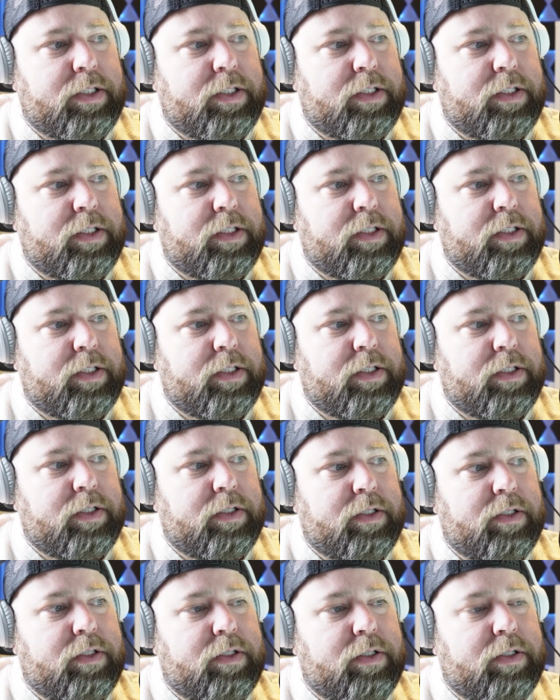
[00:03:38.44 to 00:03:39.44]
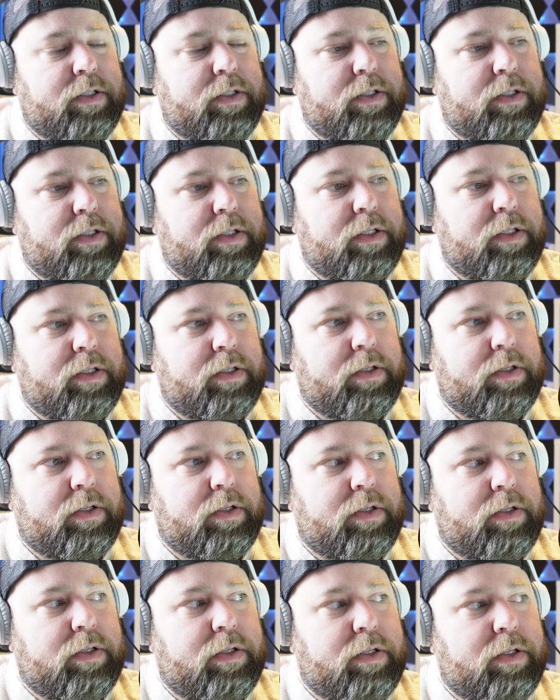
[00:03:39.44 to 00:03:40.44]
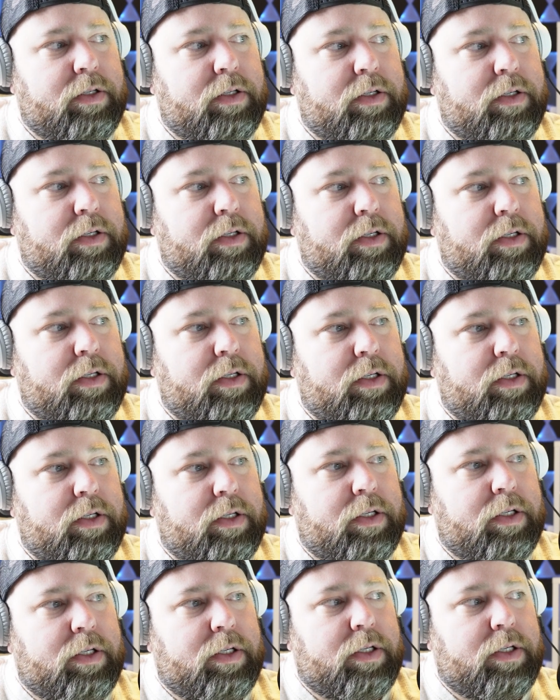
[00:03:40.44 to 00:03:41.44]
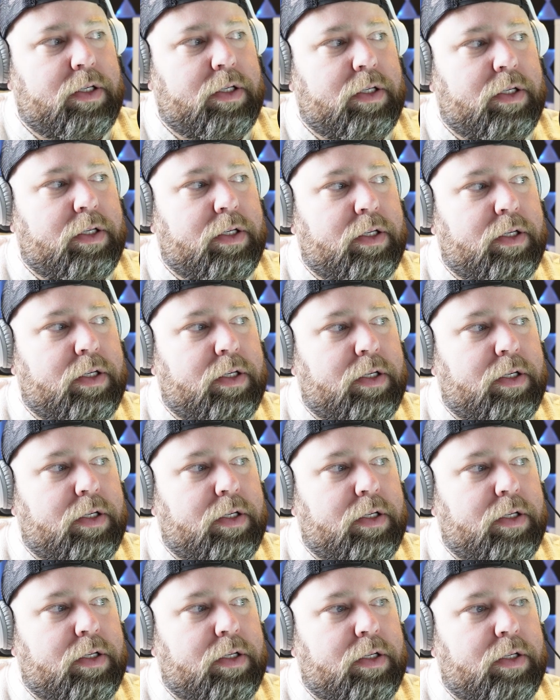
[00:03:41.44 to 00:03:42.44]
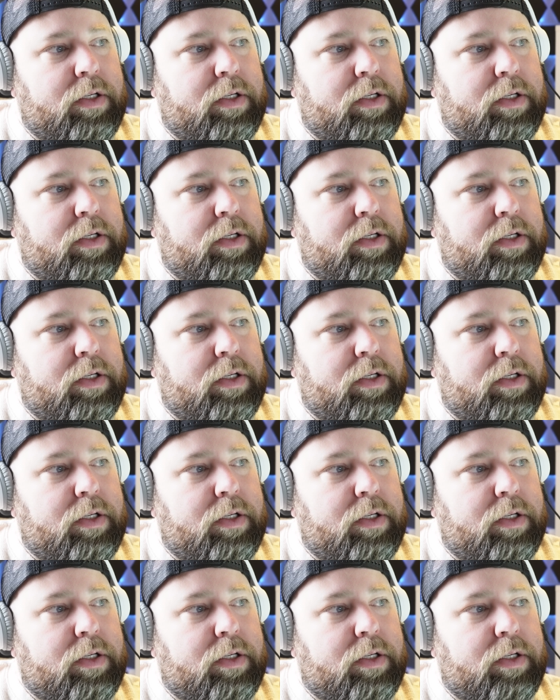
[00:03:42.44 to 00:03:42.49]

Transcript: Nobody speaks.